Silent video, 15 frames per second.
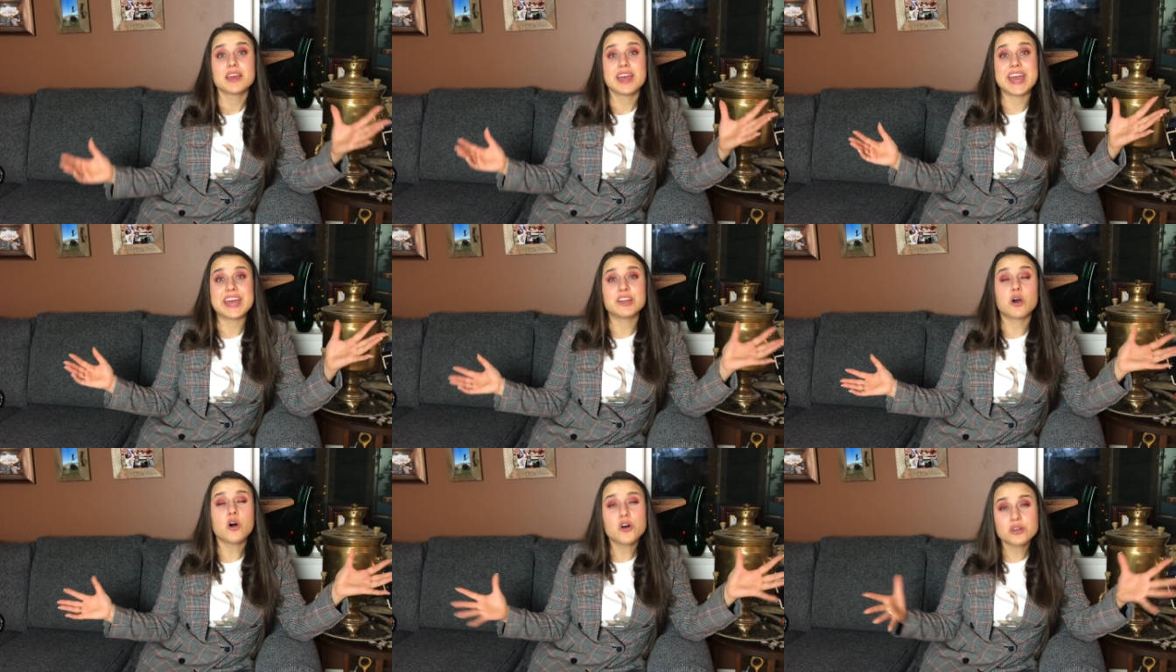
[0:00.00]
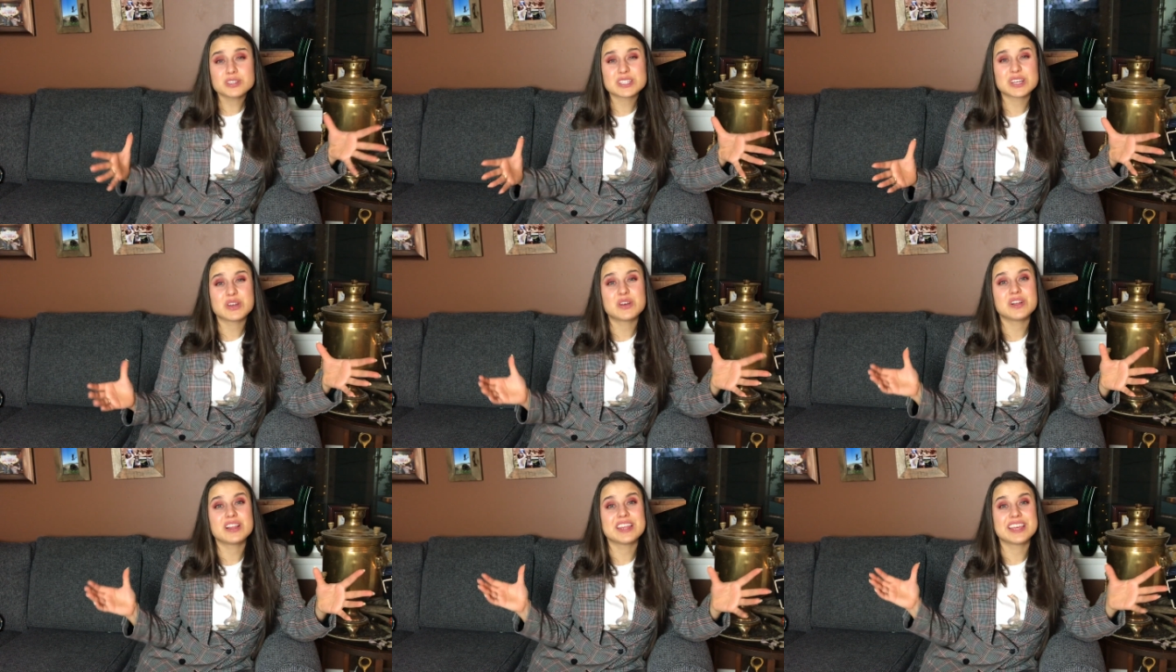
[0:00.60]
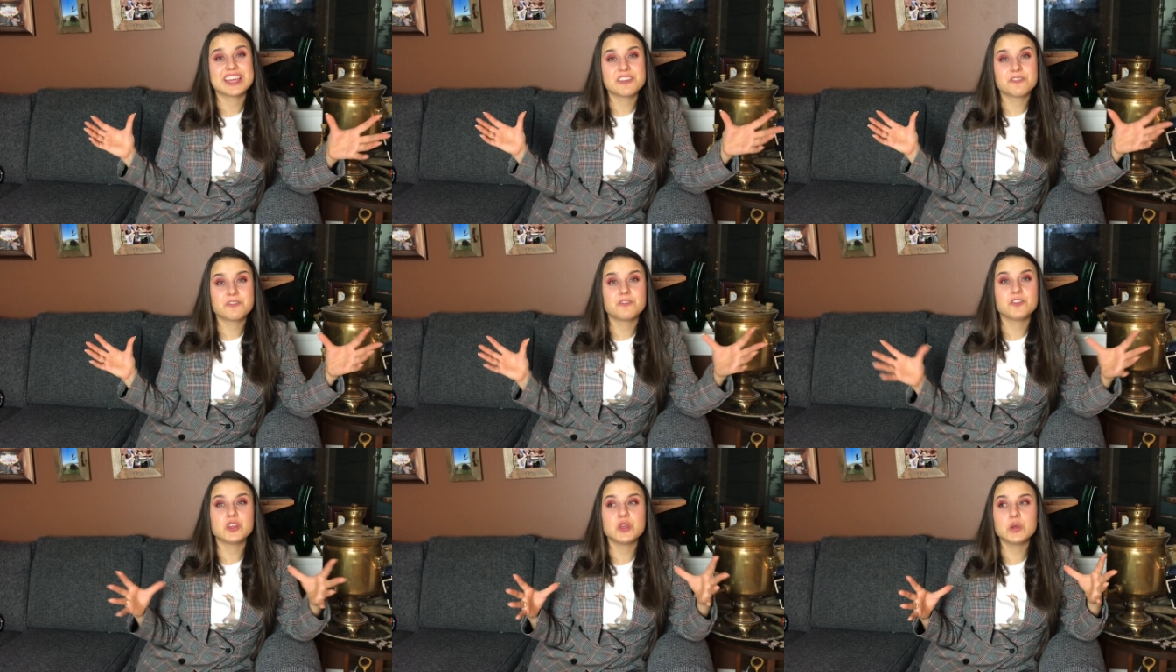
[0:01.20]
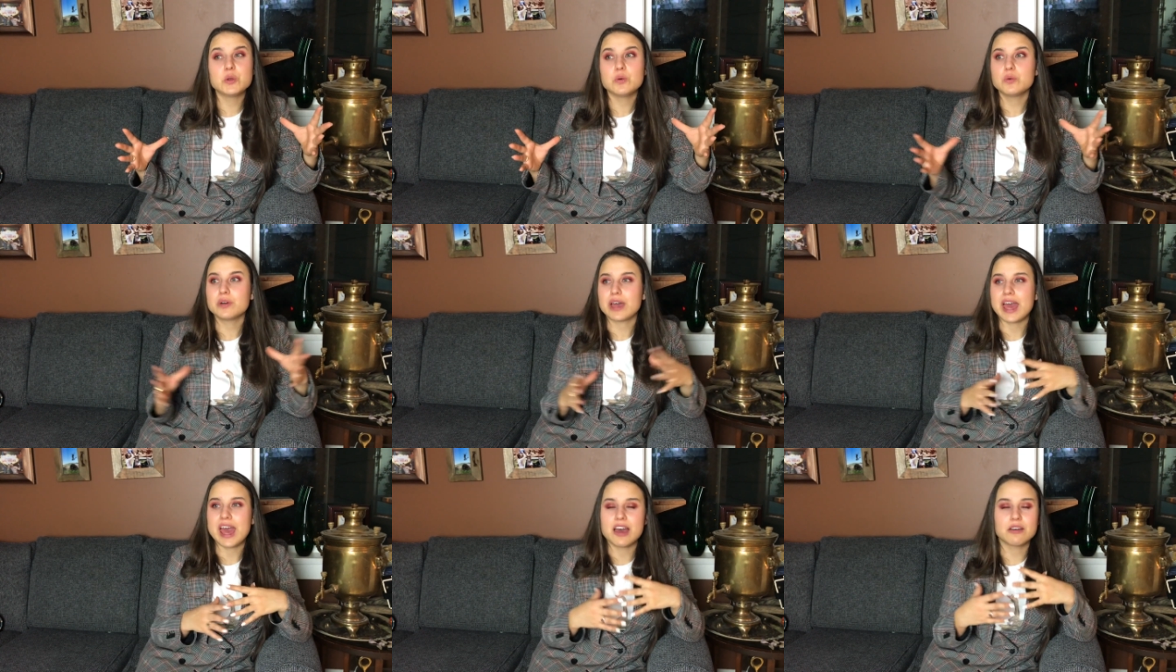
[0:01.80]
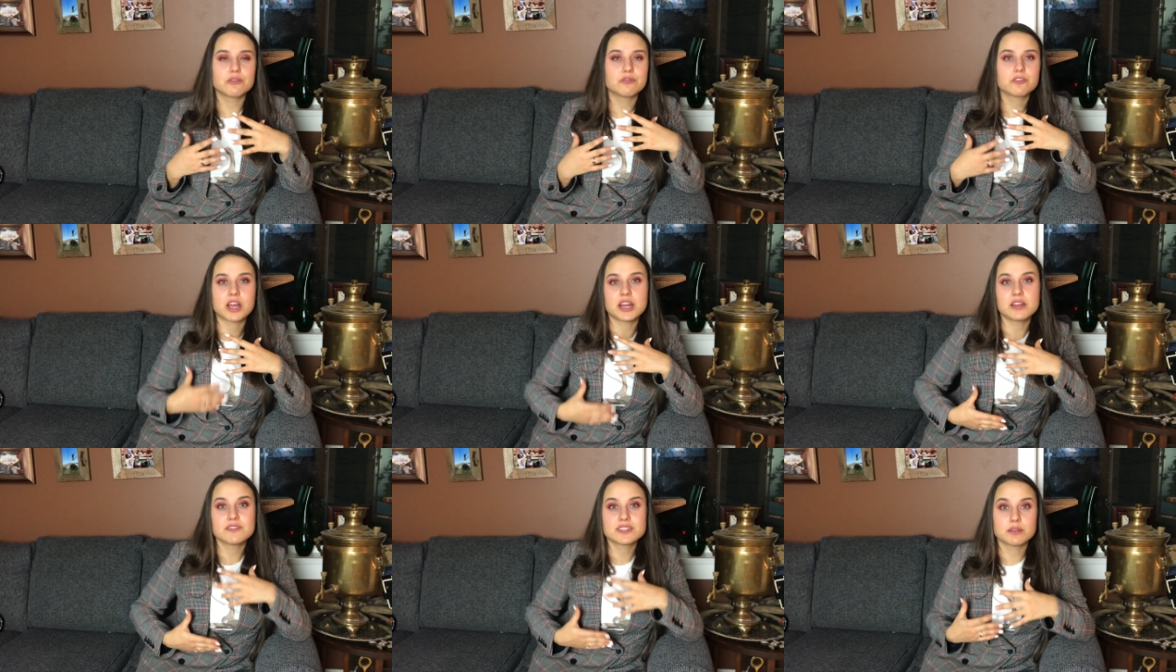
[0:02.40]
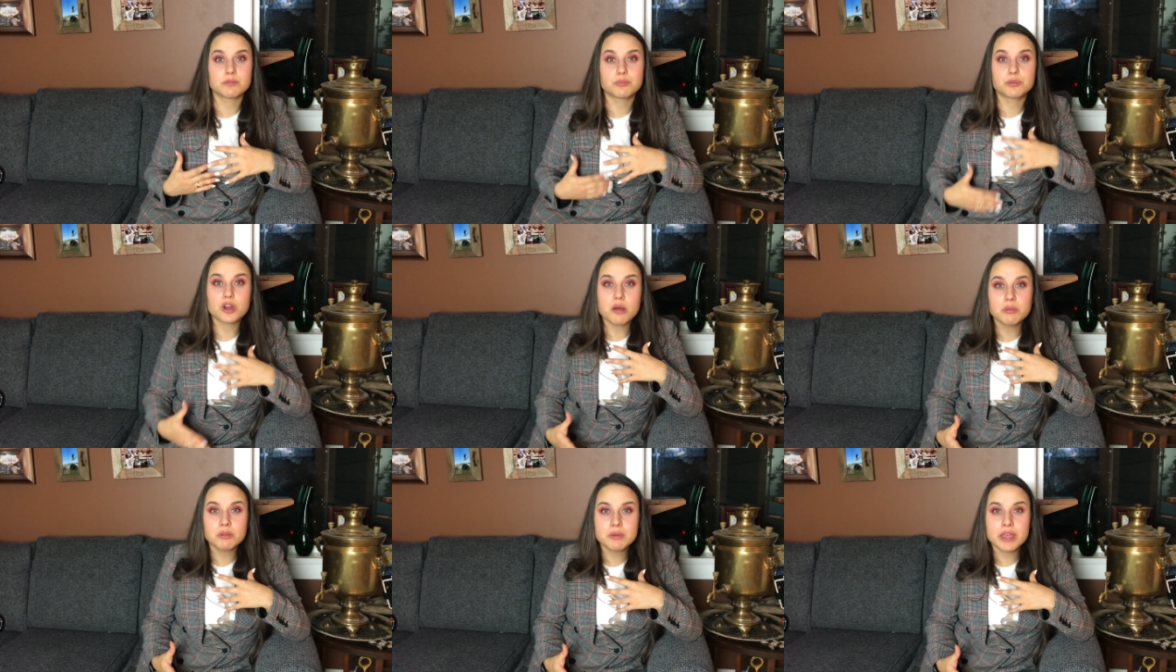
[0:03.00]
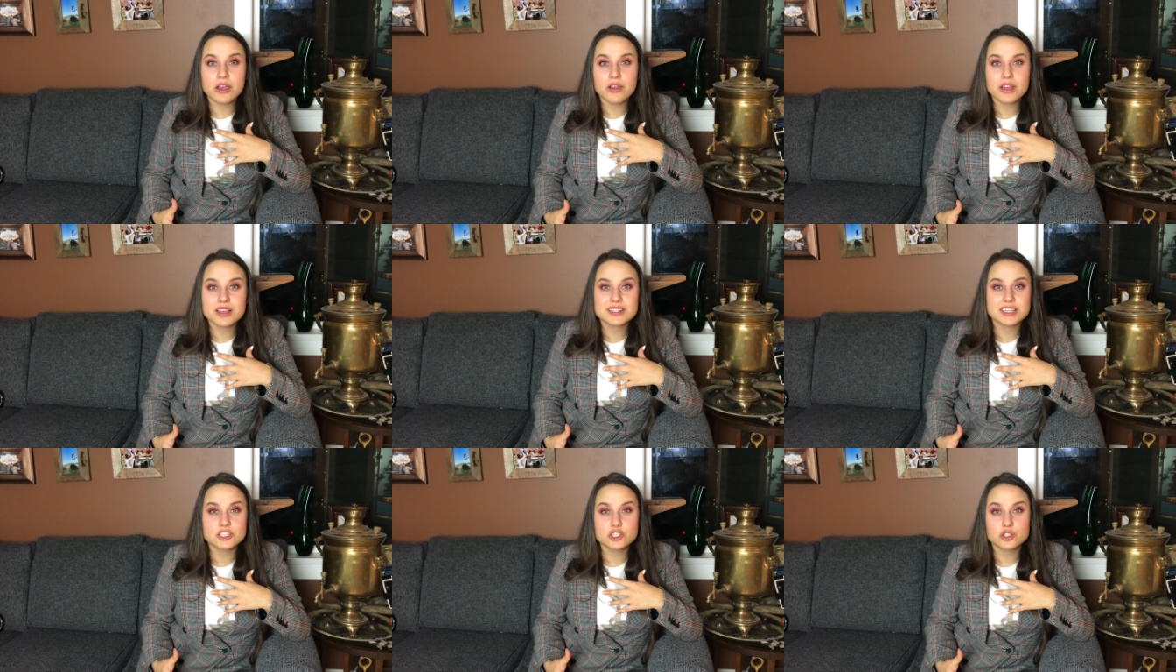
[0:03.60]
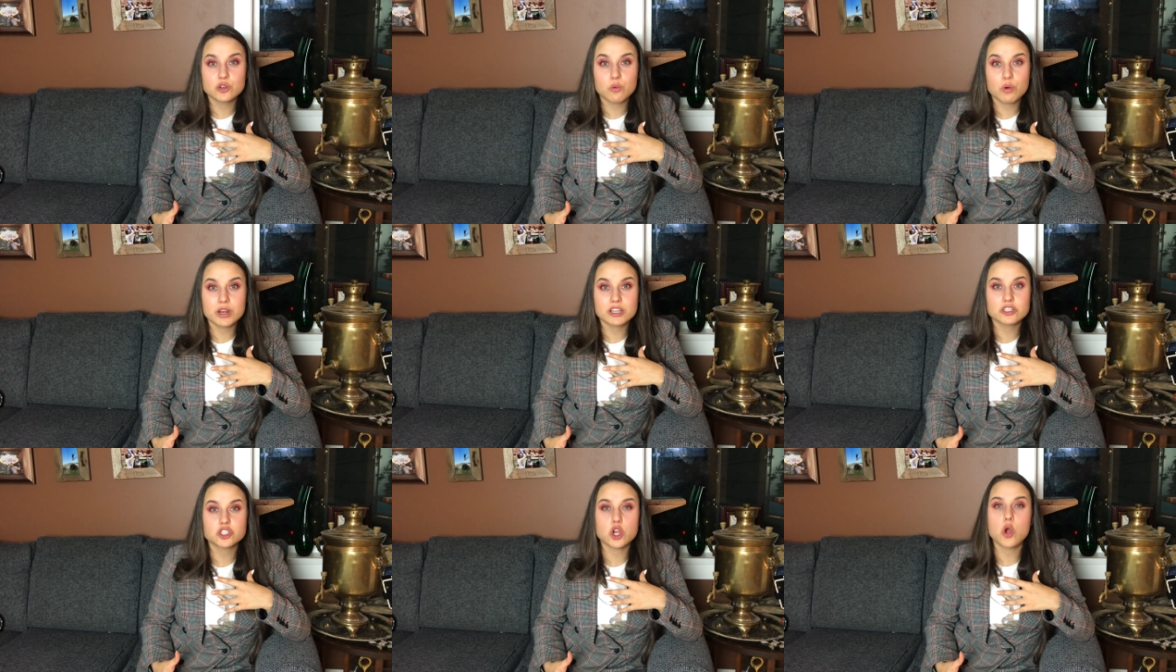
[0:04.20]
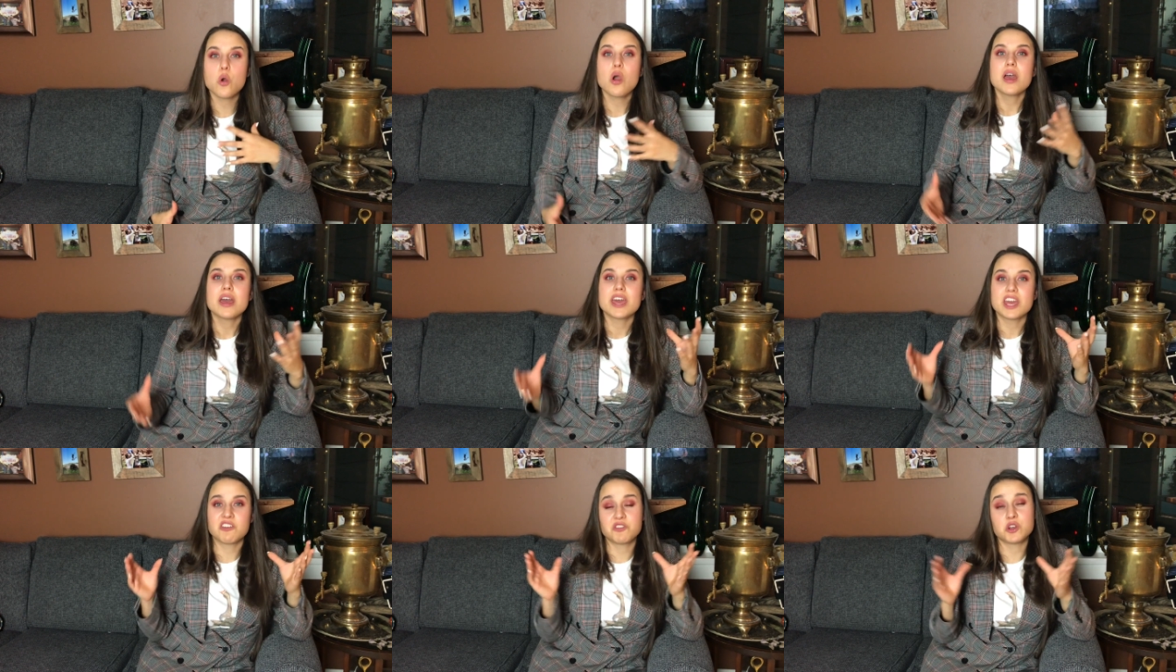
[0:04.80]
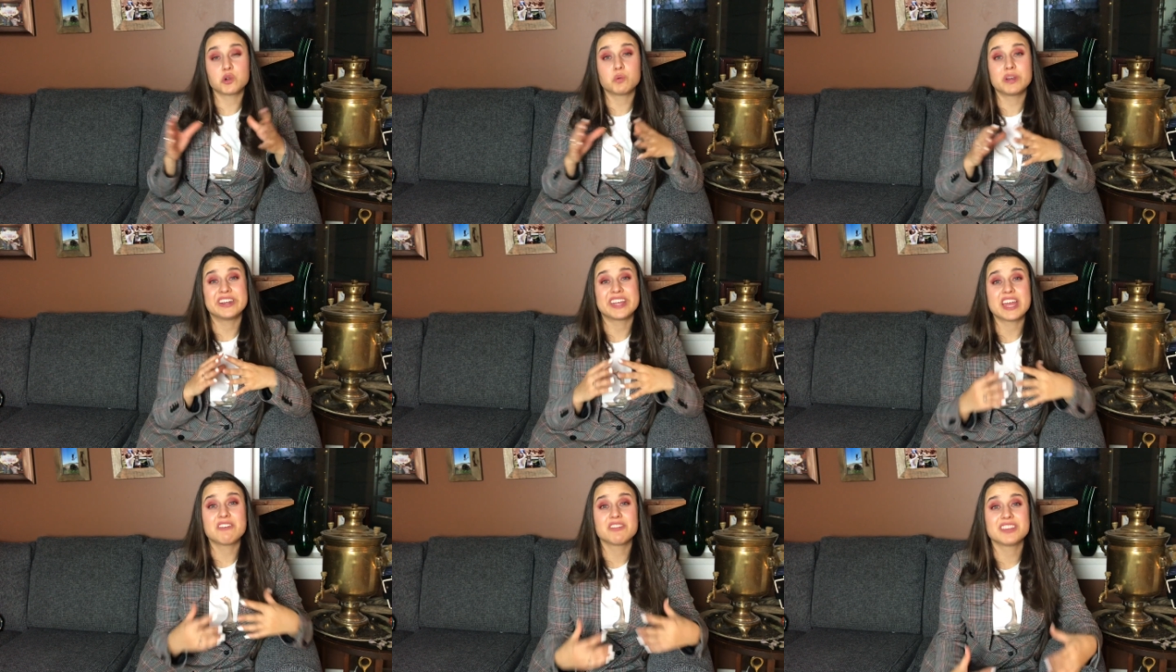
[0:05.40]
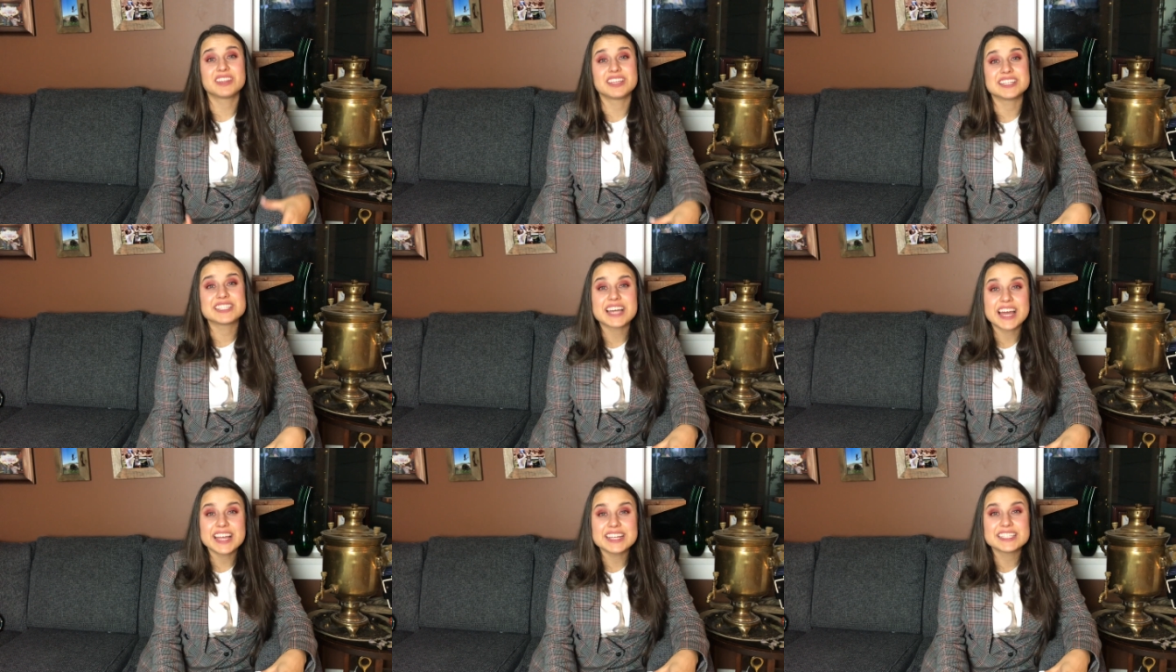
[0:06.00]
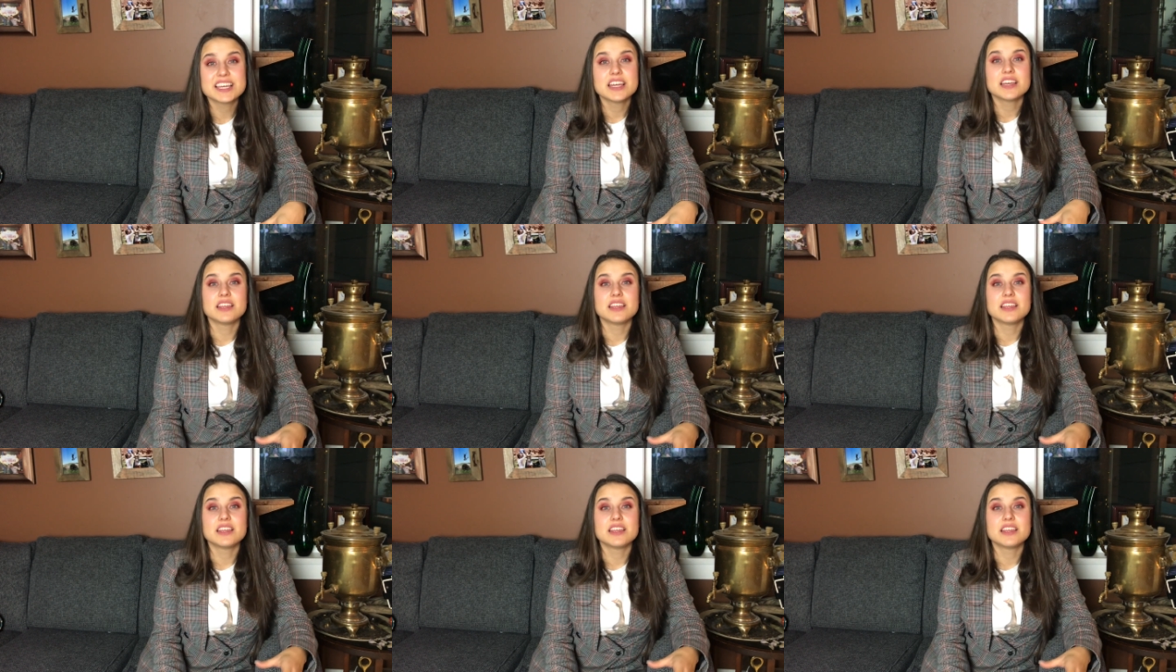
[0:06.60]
And also, like, if you have kind of some problem areas that you don't want to show, if you're wearing everything tight,